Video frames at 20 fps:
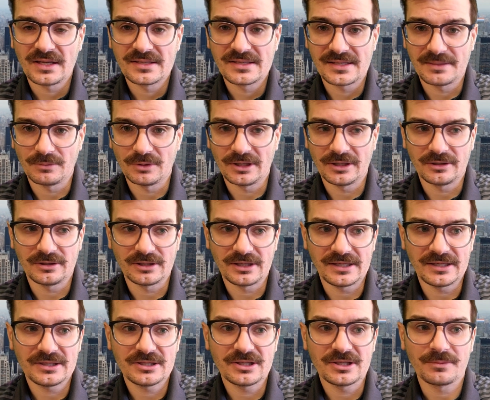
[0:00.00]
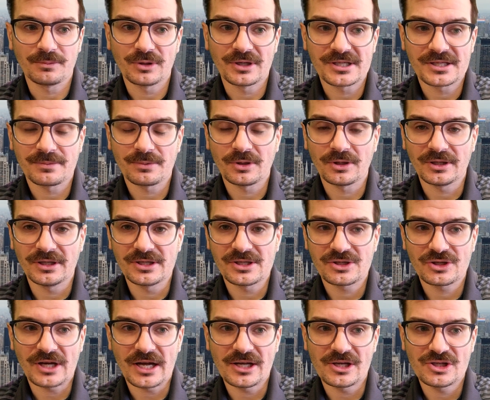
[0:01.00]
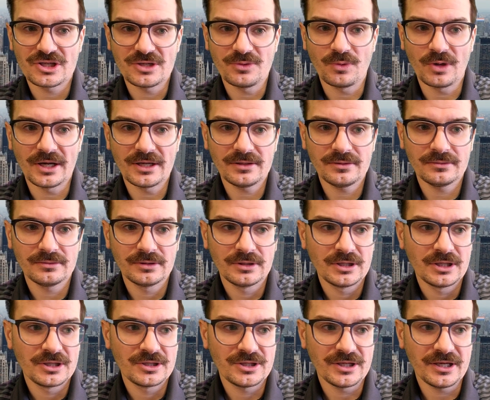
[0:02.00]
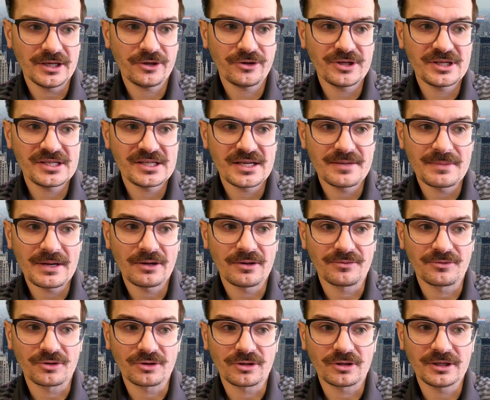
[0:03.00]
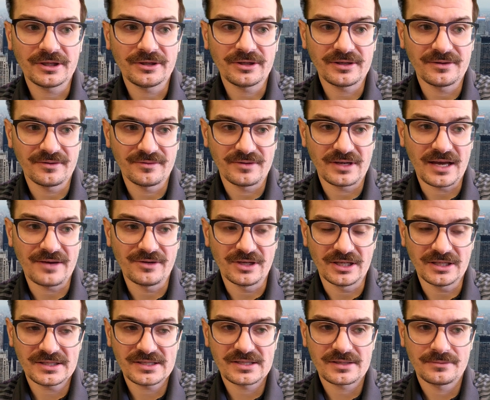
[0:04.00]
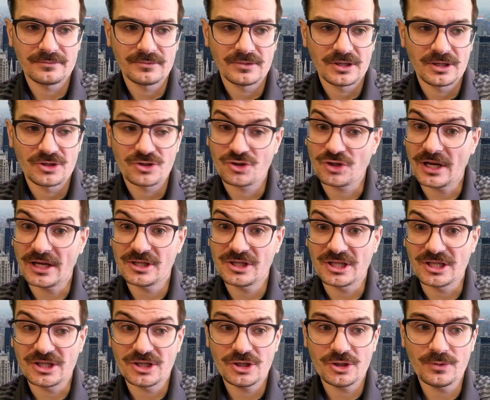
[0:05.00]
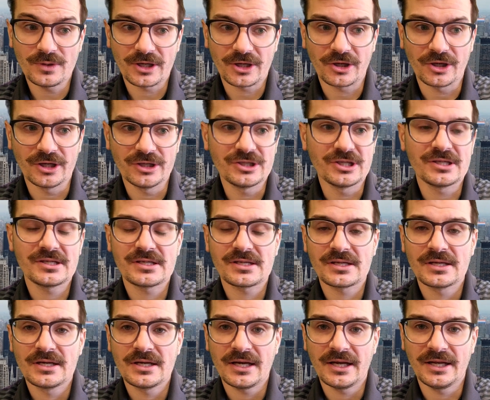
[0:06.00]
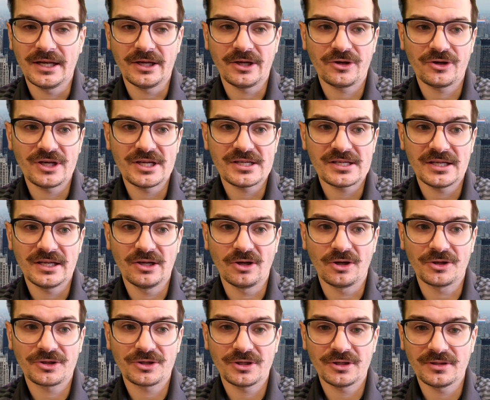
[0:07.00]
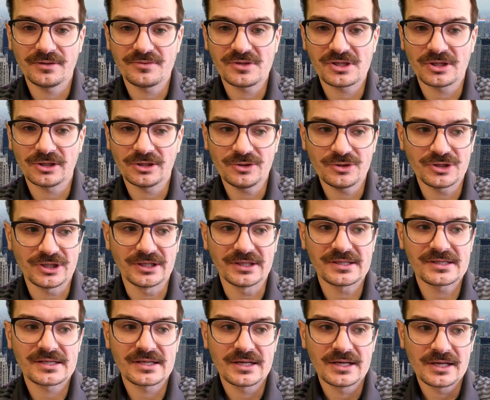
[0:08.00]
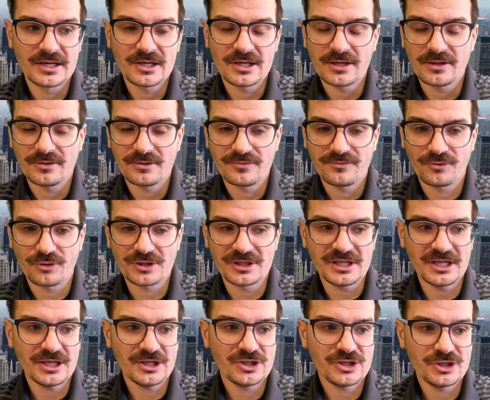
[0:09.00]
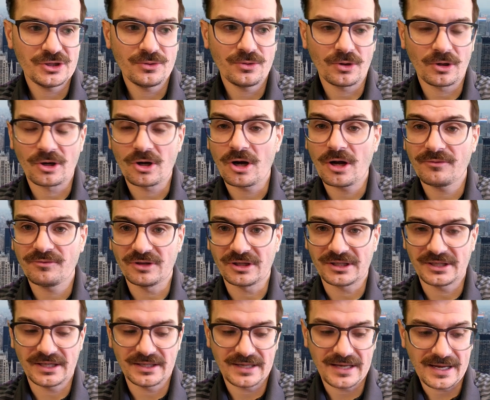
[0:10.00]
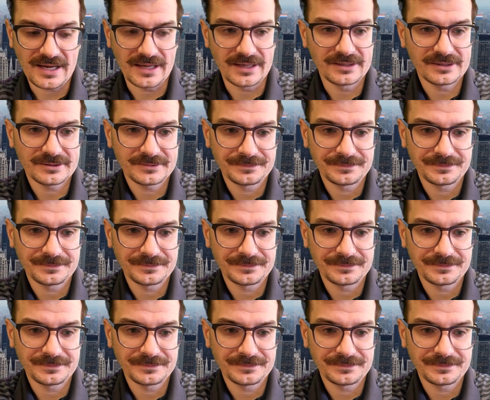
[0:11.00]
Similarly to the principle in strategy 1, to increase the amount of clear evidence, strategy 2 encourages an increase in alternative solutions for the issue or conflict at hand.